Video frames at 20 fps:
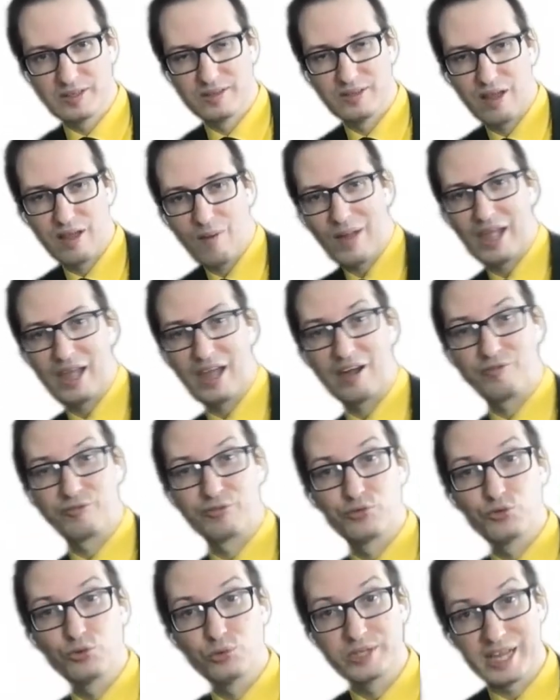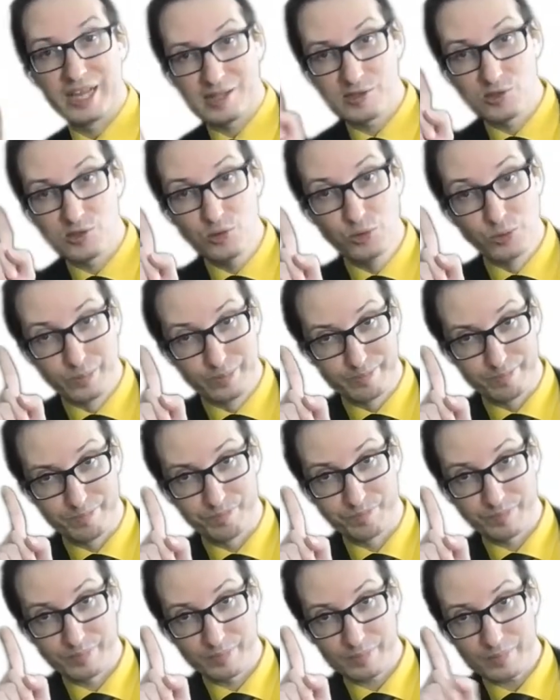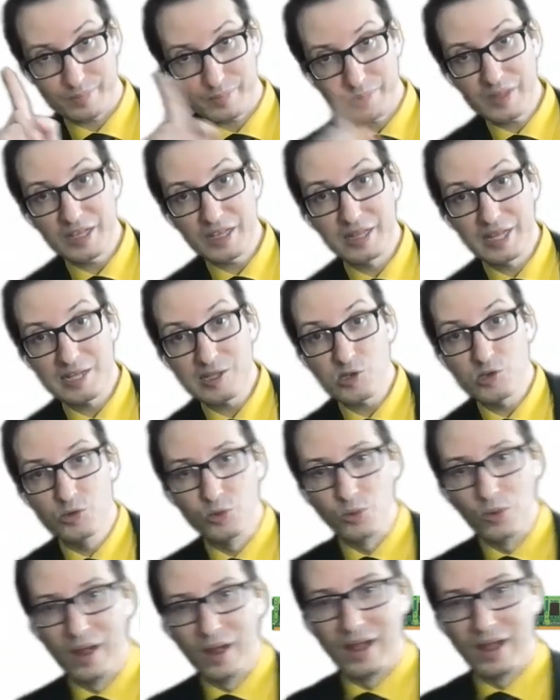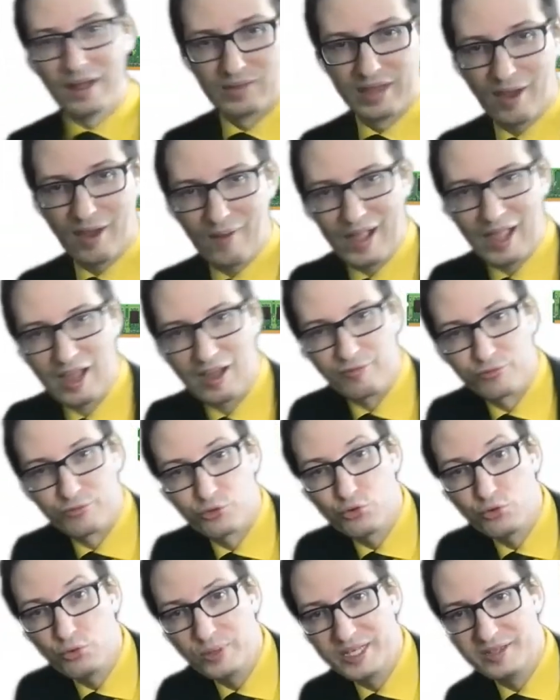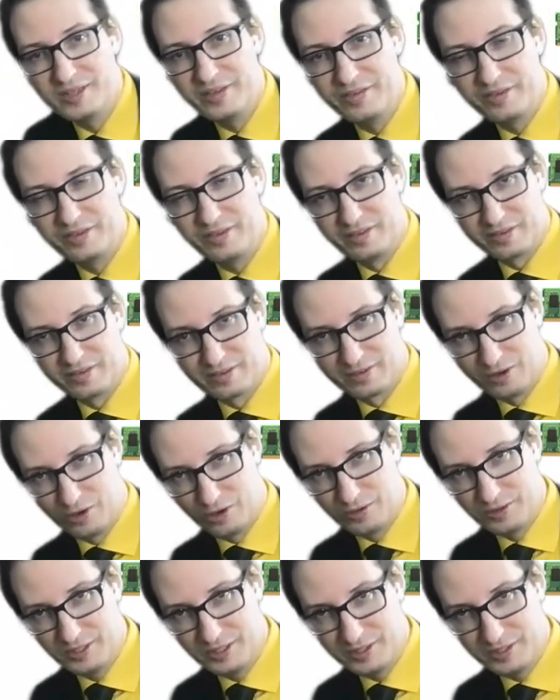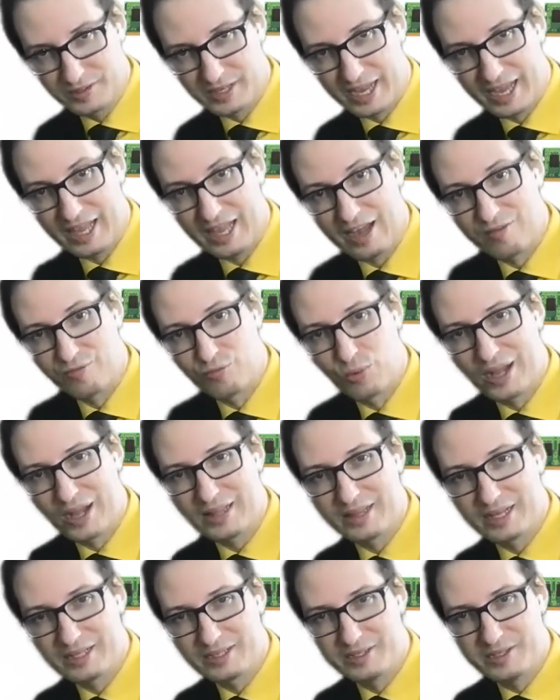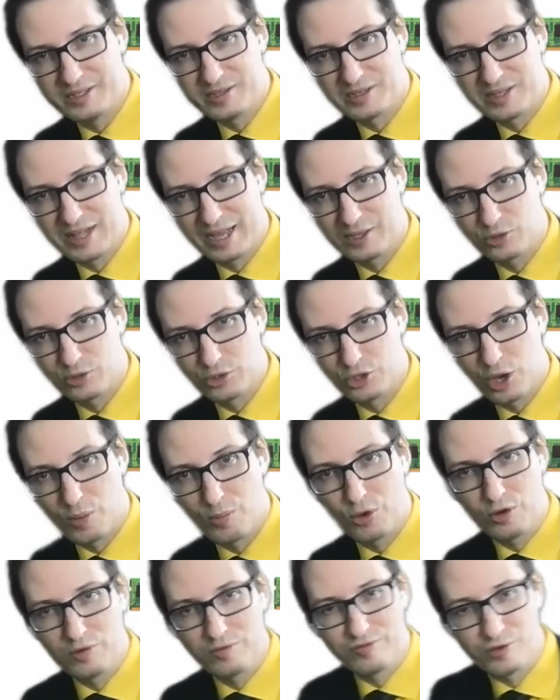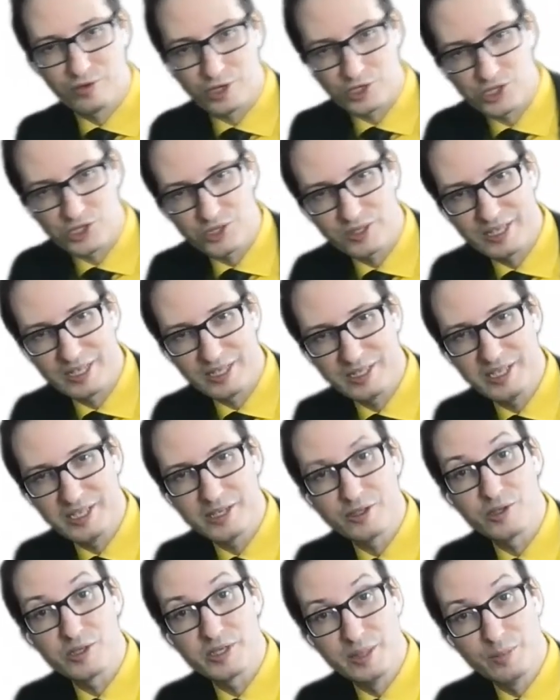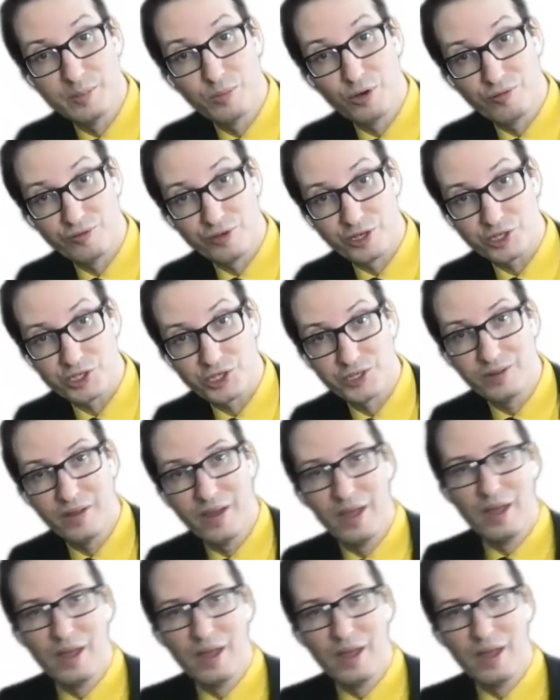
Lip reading: Now I have two, that's new. That's new. Now I have two indices on disk. I have one that is like the double version and here the simple version.